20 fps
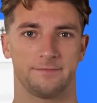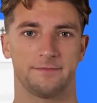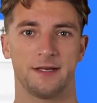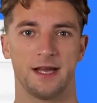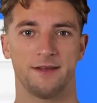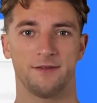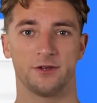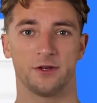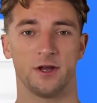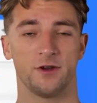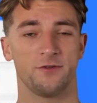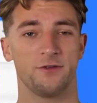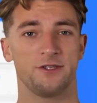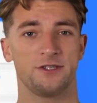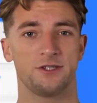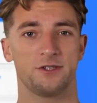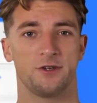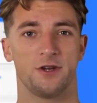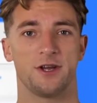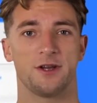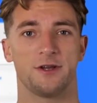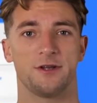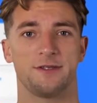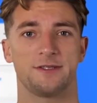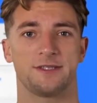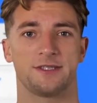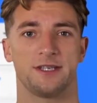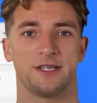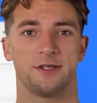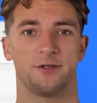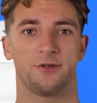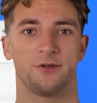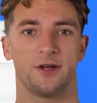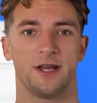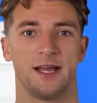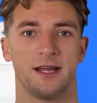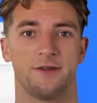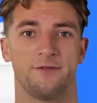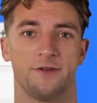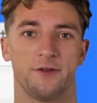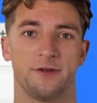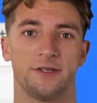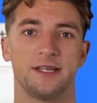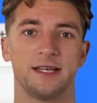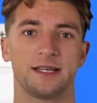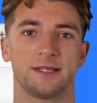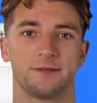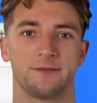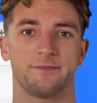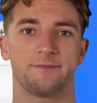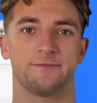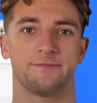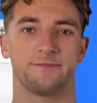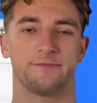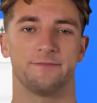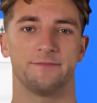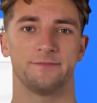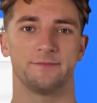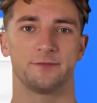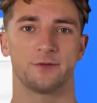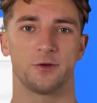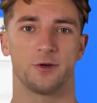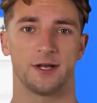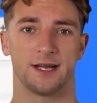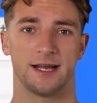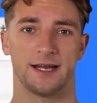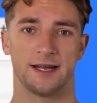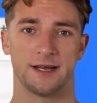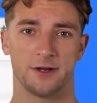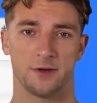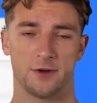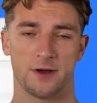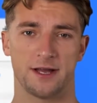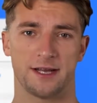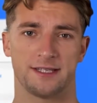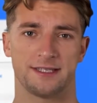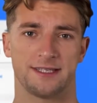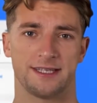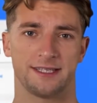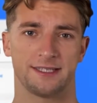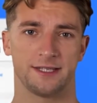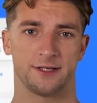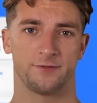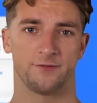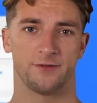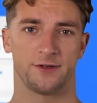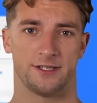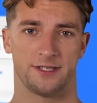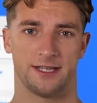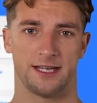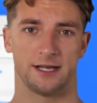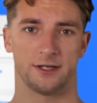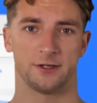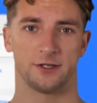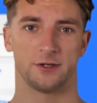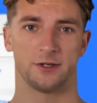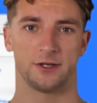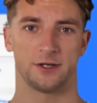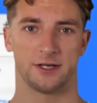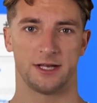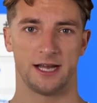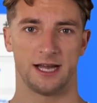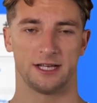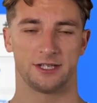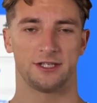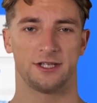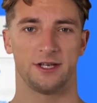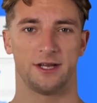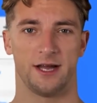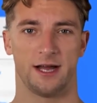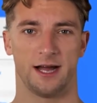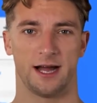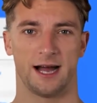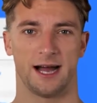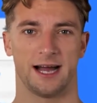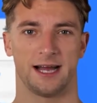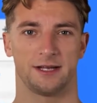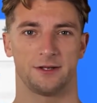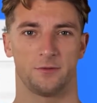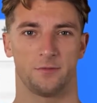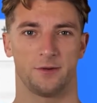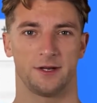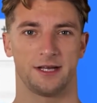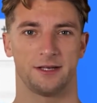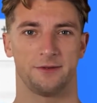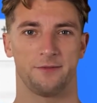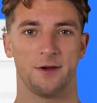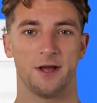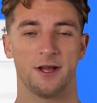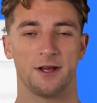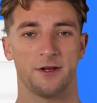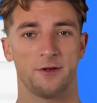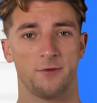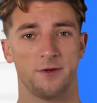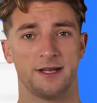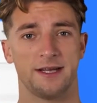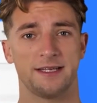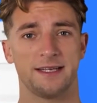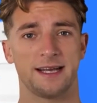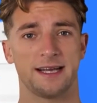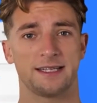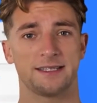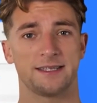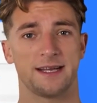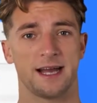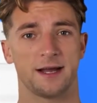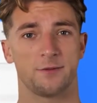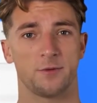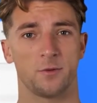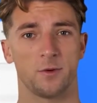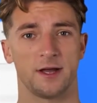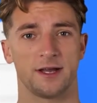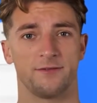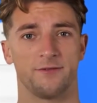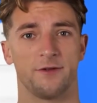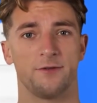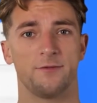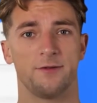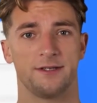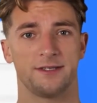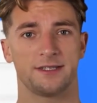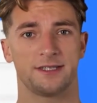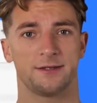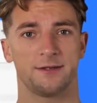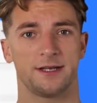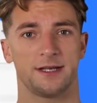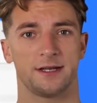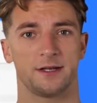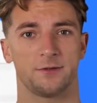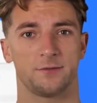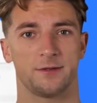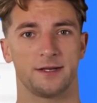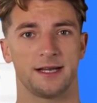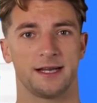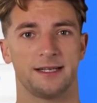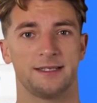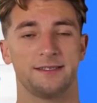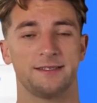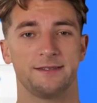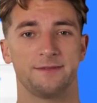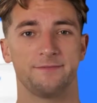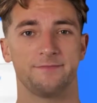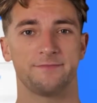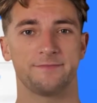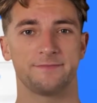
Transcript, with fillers: Have you ever struggled to keep track of your team? Creating your own system for team communication and lead monitoring takes time away from pursuing new leads.